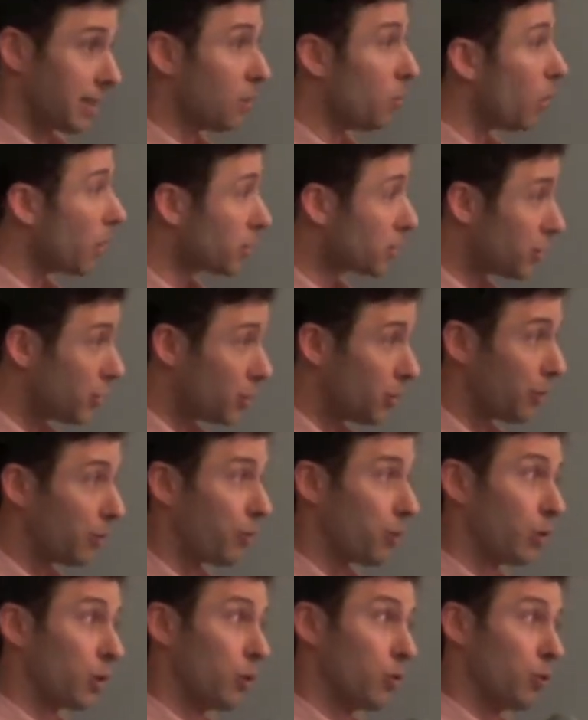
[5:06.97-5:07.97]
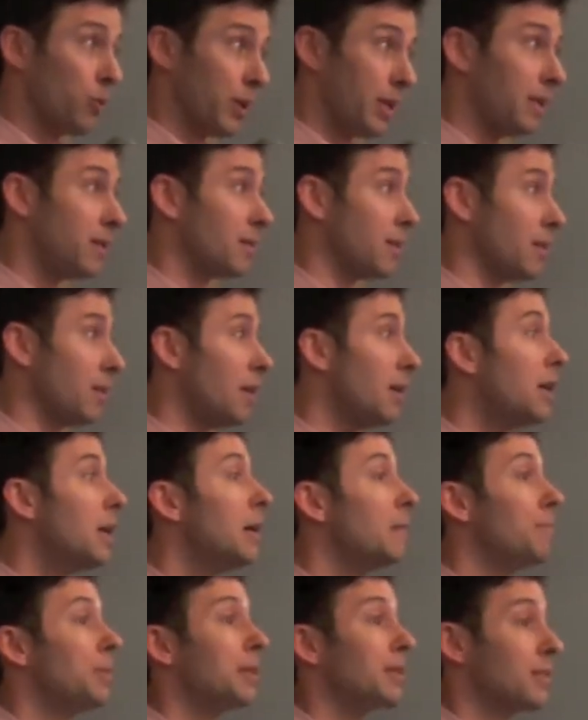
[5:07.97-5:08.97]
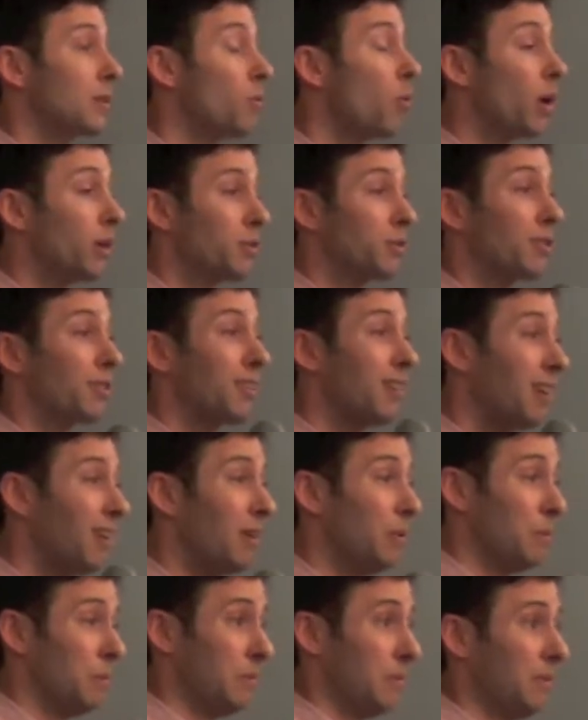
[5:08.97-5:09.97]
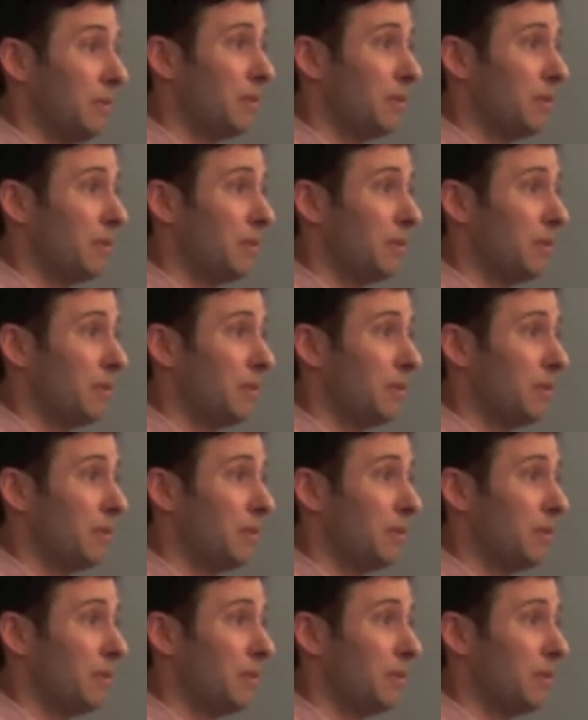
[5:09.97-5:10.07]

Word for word: He wants to do it for a reason because he wants to come.